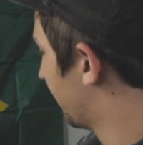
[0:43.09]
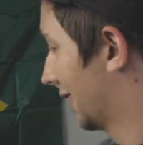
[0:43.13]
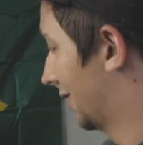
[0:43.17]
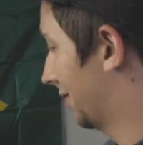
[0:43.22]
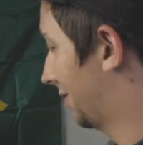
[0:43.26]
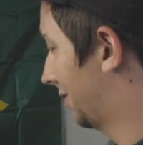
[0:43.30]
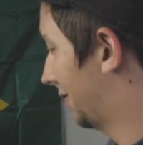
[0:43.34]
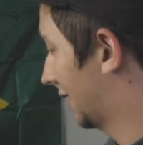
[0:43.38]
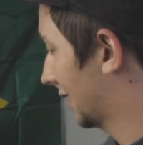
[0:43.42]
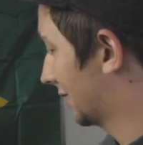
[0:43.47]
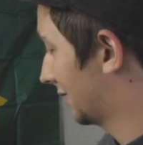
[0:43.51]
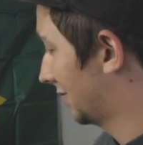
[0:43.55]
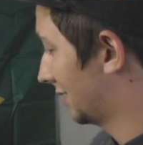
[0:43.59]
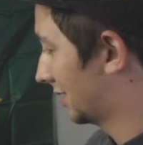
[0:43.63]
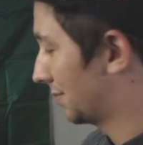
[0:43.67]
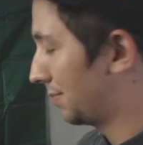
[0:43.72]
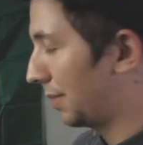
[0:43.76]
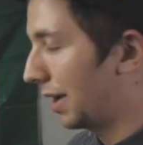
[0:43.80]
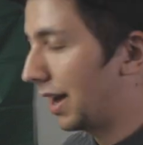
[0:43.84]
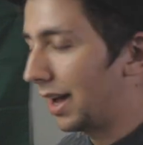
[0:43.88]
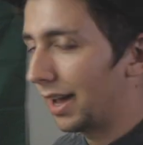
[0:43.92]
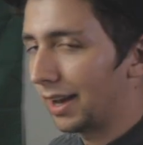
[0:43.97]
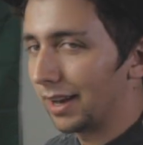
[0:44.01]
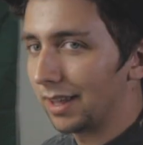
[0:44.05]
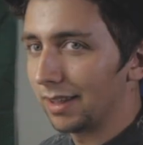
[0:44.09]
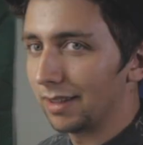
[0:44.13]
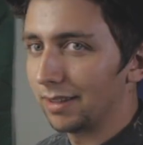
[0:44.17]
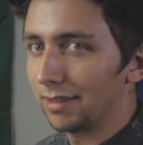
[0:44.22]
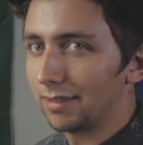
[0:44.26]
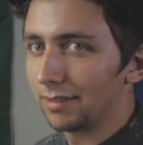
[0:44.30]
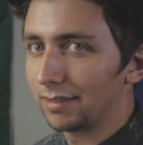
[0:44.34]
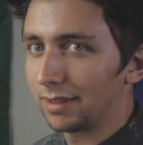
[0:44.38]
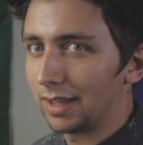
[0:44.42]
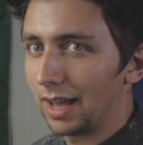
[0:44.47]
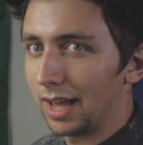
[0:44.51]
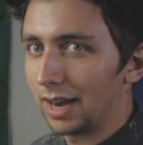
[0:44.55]
the Flexispot
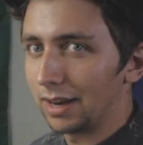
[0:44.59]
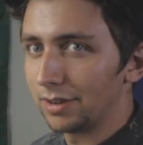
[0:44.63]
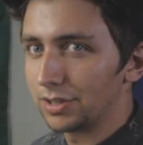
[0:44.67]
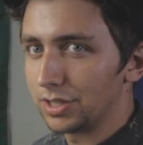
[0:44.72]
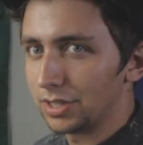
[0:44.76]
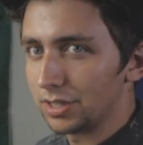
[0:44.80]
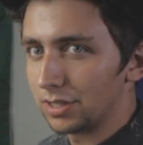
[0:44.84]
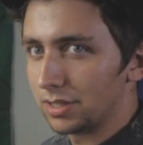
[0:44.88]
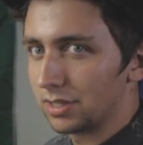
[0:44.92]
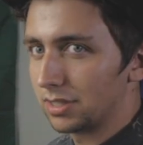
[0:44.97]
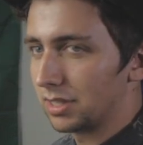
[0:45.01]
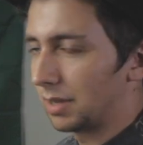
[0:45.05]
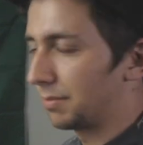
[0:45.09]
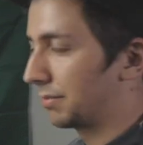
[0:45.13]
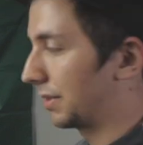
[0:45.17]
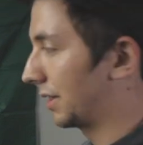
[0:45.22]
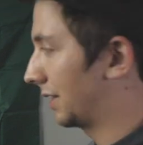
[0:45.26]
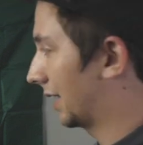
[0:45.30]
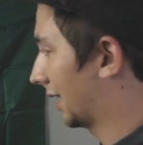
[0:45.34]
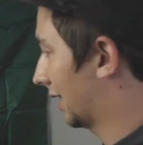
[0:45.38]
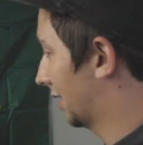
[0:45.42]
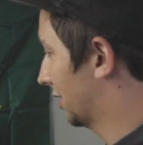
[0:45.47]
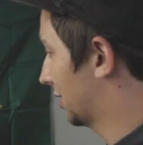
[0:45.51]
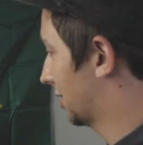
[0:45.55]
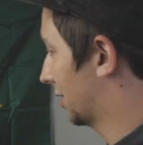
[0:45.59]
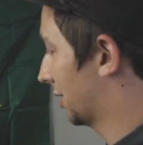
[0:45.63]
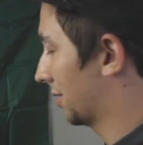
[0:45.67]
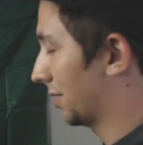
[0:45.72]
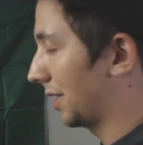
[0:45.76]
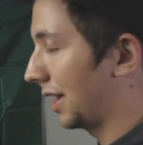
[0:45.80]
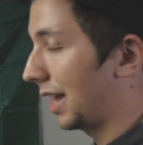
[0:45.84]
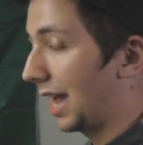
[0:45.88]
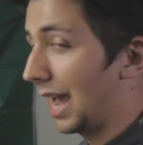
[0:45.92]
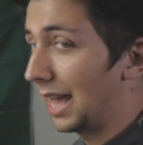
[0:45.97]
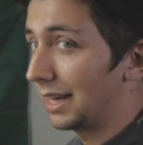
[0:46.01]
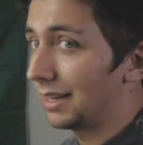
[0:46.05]
is kind of just something that can
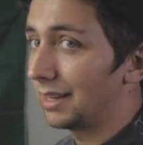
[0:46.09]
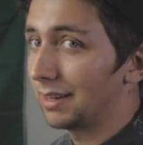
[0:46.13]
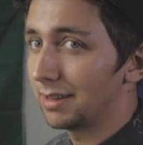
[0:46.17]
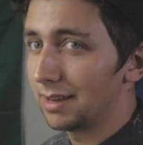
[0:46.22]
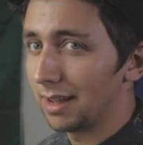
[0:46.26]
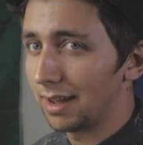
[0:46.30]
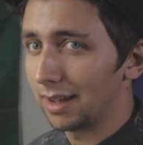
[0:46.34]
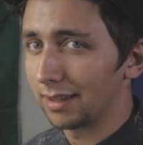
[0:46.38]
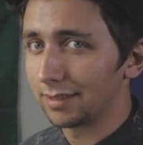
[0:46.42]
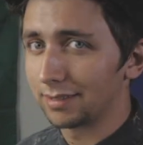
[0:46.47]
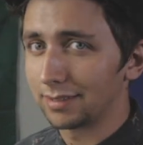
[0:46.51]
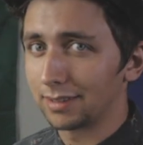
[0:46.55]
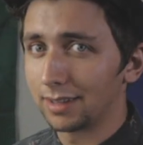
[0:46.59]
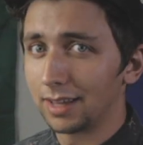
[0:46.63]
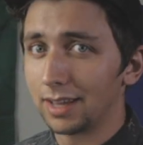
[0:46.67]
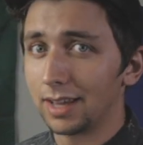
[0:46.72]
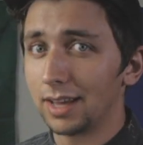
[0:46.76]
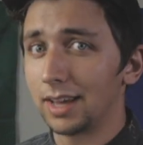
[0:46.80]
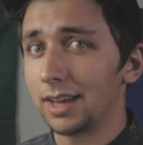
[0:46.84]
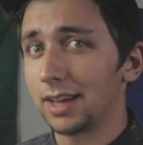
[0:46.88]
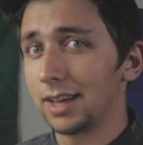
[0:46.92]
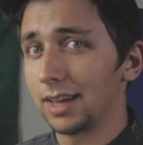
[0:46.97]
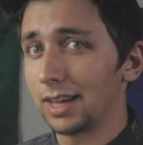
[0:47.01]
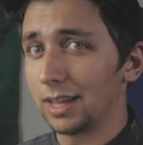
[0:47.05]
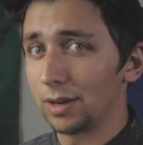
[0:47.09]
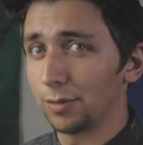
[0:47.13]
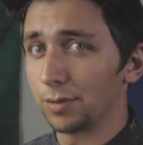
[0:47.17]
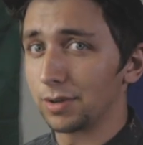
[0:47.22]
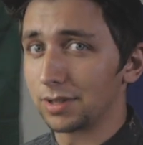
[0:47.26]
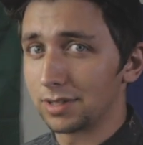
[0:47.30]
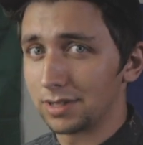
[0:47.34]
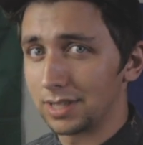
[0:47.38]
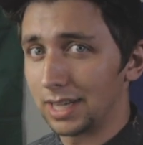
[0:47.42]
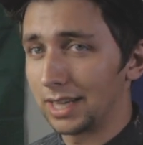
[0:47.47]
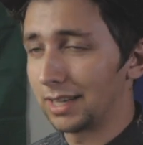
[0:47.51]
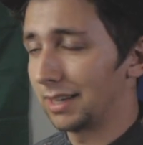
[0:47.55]
turn any desk into
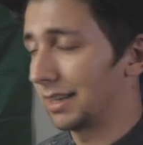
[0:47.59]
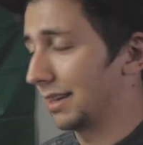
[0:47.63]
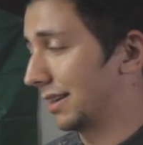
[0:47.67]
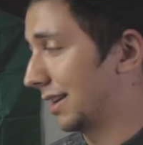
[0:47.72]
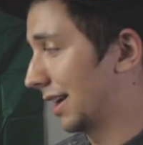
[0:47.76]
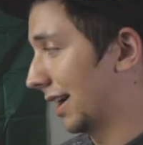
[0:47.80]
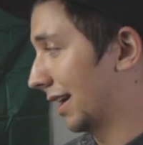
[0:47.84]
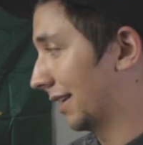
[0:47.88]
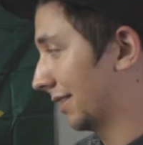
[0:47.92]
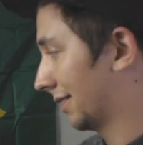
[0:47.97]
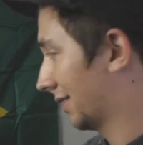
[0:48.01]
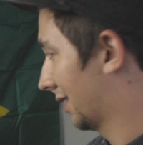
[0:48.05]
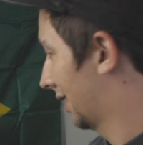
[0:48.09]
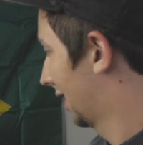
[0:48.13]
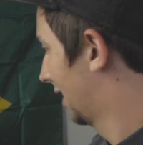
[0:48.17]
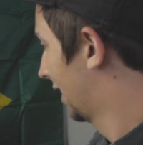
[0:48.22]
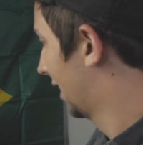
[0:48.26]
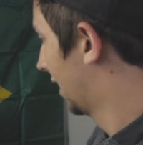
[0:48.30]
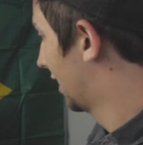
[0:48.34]
a standing desk.